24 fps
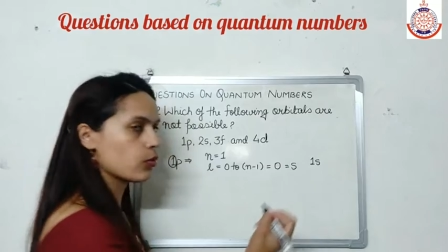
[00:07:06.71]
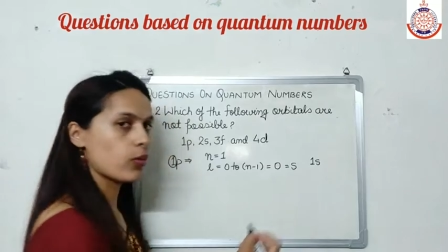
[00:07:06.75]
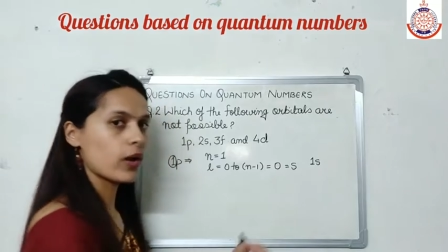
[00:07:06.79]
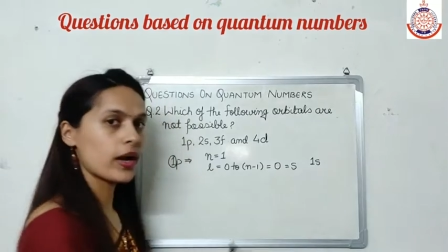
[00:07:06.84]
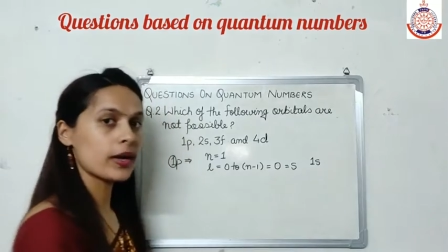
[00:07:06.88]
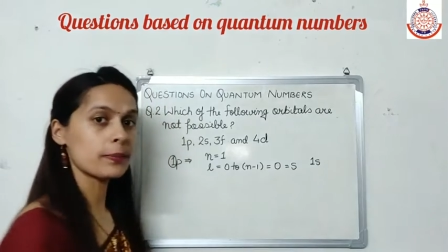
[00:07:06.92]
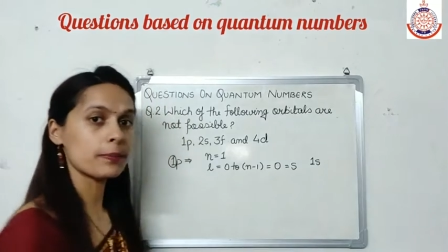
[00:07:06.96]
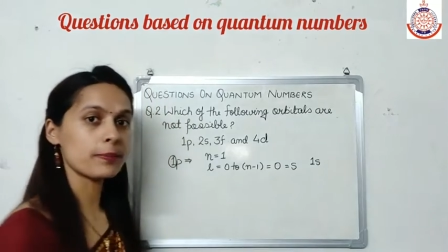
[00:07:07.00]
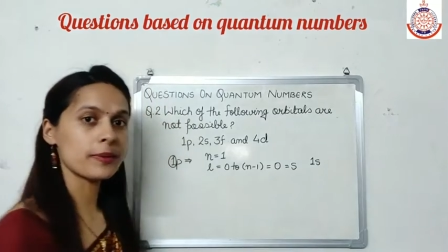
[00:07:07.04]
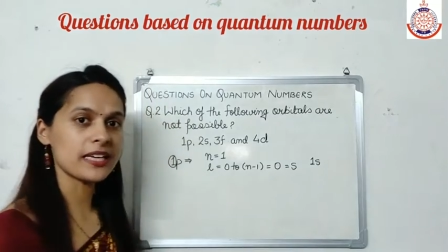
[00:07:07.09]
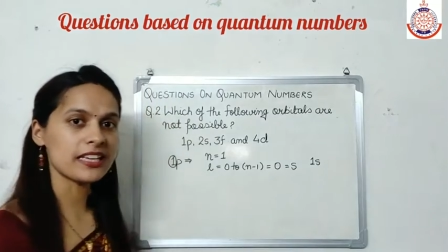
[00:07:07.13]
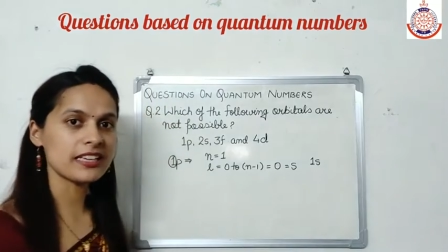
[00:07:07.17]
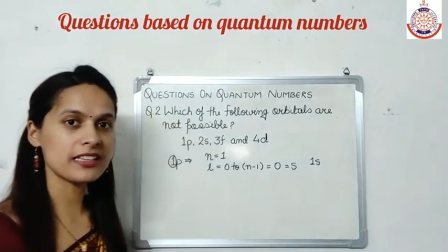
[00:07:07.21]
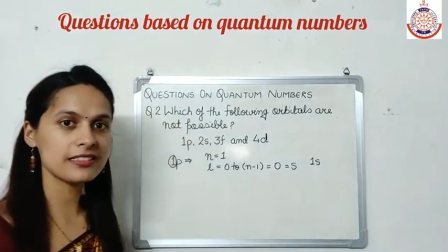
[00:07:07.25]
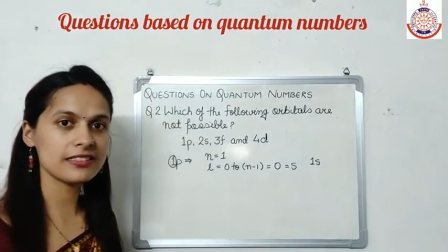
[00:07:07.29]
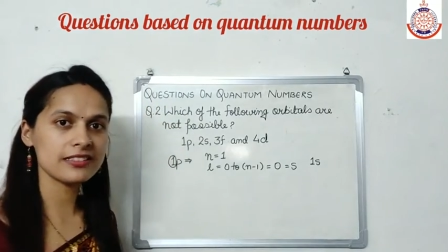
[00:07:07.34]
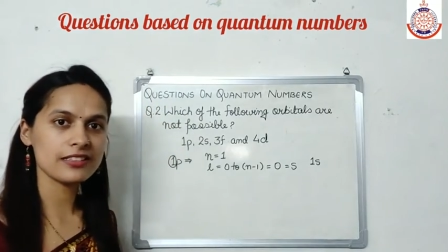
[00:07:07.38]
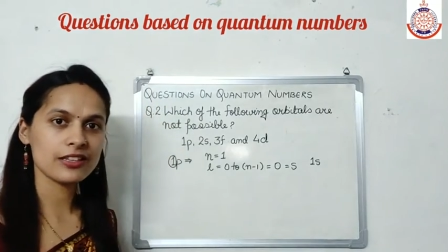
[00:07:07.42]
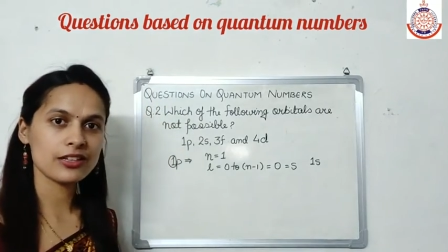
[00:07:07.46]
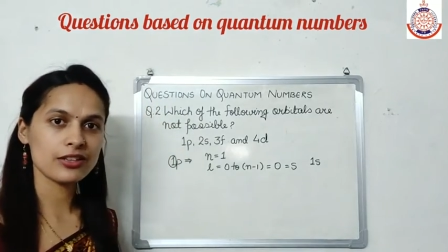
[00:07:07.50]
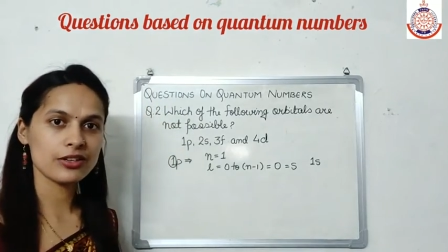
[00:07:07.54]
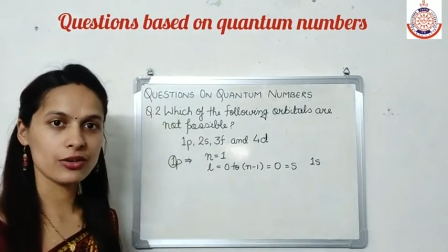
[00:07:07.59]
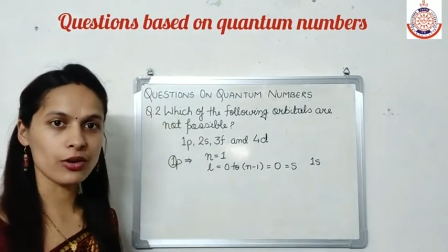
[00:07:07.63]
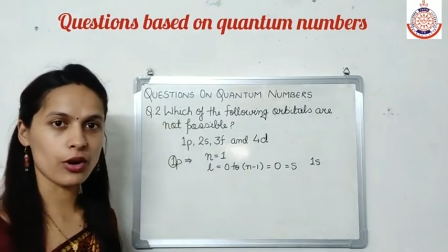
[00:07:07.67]
1p
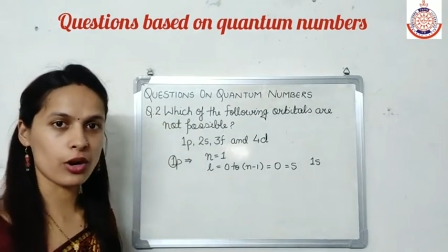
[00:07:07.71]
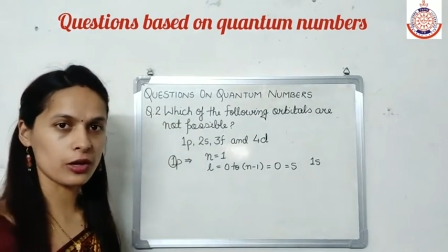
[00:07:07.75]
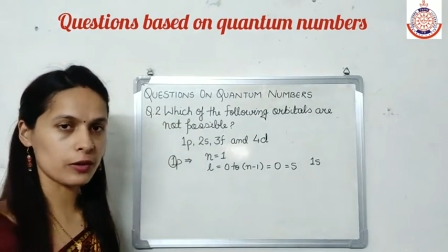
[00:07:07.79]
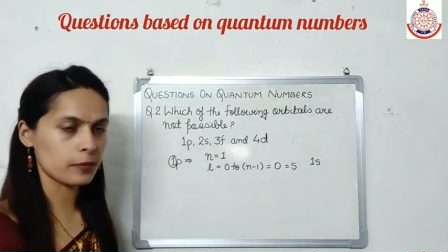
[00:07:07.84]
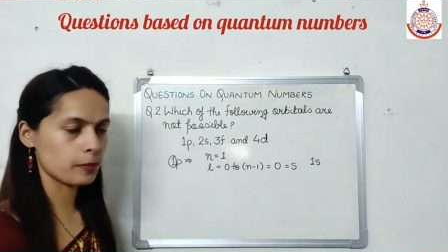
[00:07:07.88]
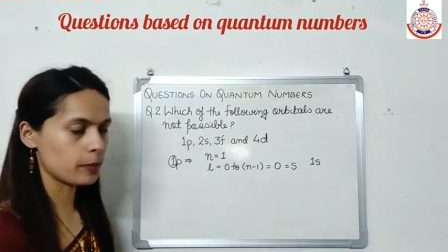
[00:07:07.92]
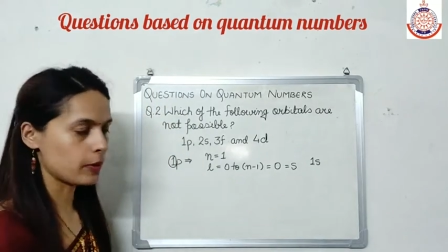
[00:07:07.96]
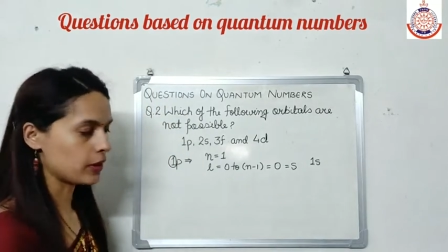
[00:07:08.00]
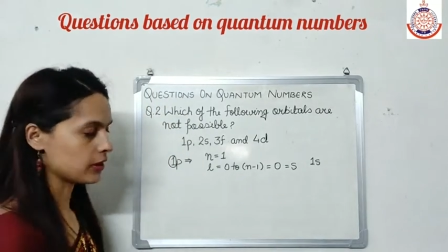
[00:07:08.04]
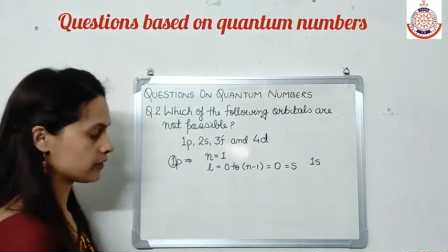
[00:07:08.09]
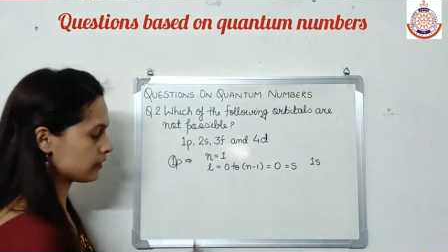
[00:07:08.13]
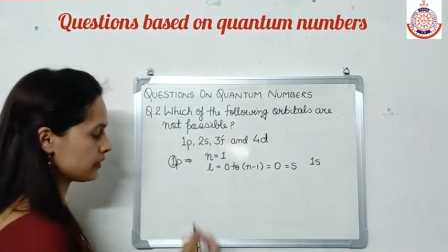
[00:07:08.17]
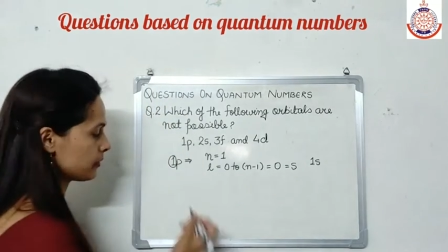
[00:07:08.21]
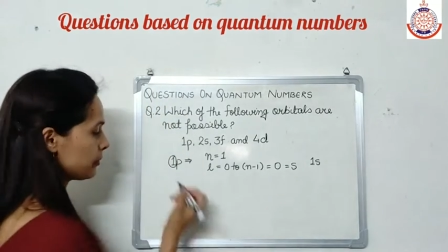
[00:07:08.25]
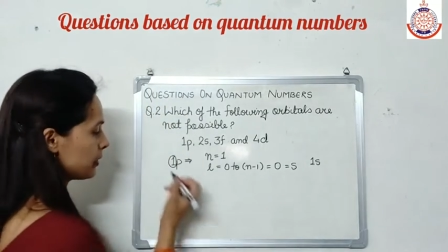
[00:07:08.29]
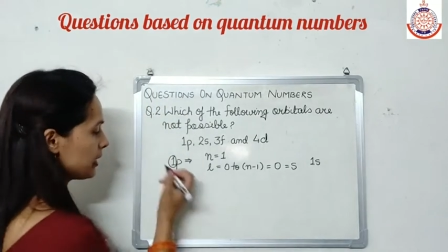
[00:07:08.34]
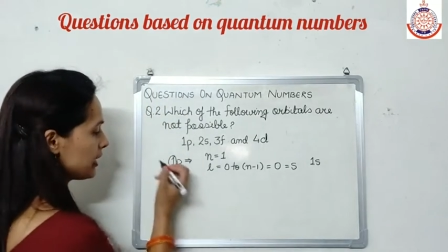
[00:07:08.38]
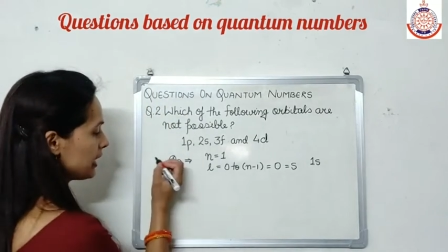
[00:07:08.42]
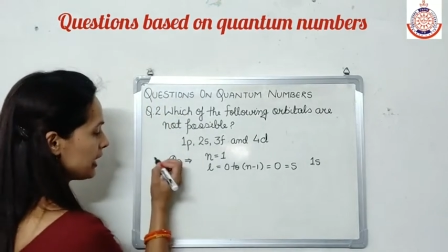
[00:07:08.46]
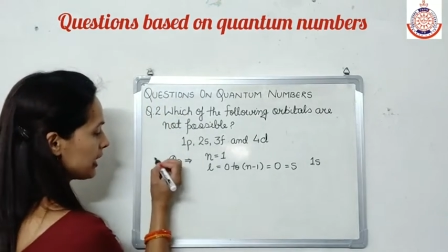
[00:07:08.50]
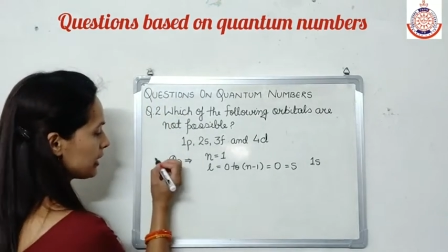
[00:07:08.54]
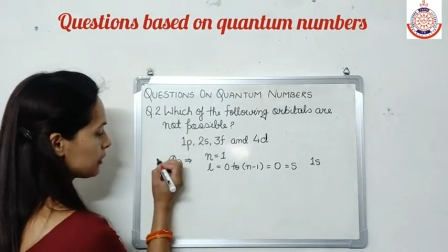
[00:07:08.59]
is not possible.